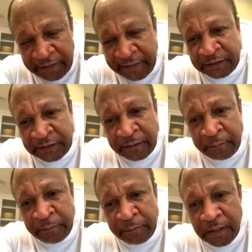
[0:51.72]
against
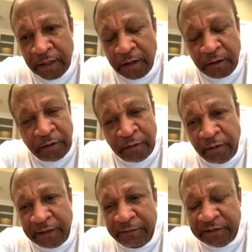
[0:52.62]
him. You
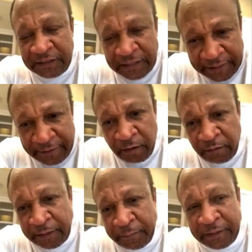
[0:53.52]
know, he was leaning
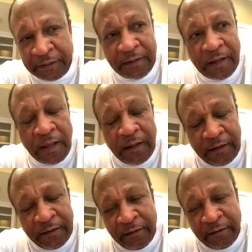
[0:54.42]
on him. And,
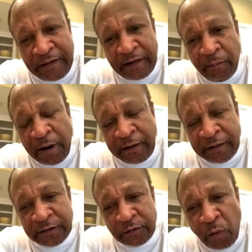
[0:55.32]
you know, the thing
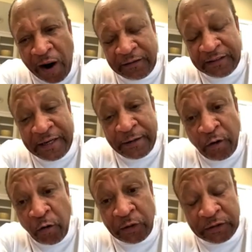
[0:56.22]
about it is Wilder
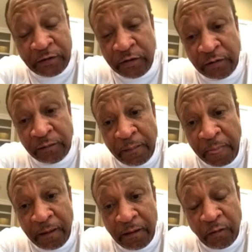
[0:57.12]
didn't know what to do
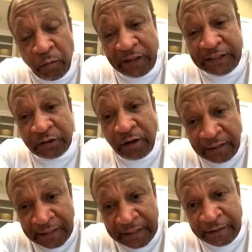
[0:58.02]
when he
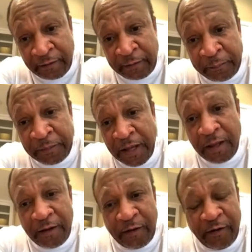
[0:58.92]
started leaning on him.
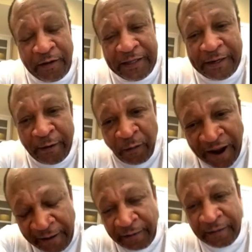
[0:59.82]
You know, he didn't
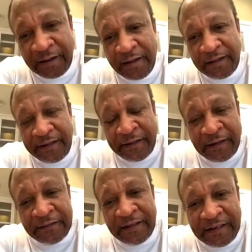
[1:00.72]
know how to
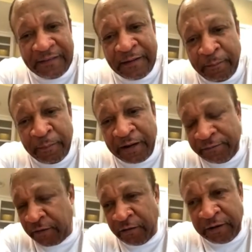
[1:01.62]
get underneath and
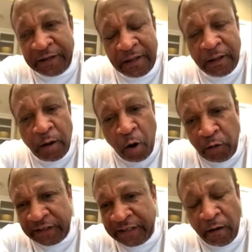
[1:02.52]
make Fury
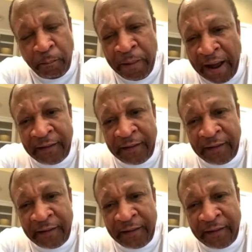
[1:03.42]
get off